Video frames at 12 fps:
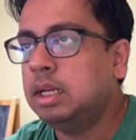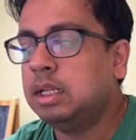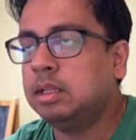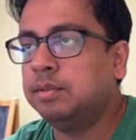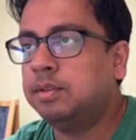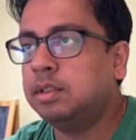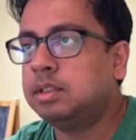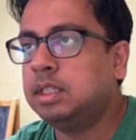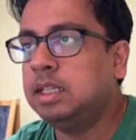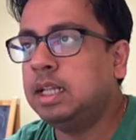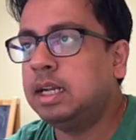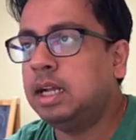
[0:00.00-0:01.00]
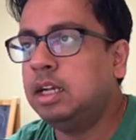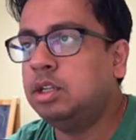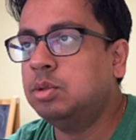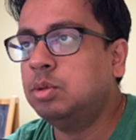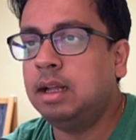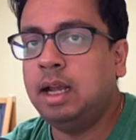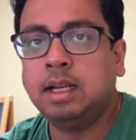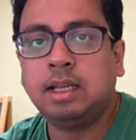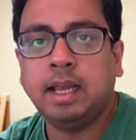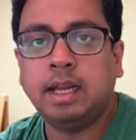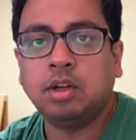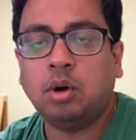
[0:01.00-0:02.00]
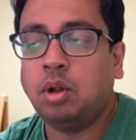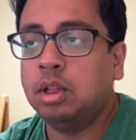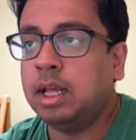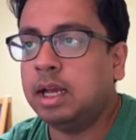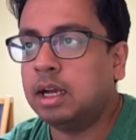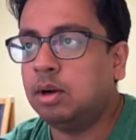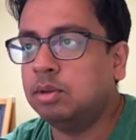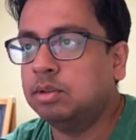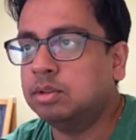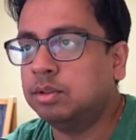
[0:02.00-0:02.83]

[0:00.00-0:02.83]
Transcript: The first thing that I'll do, I'll get all the accounts.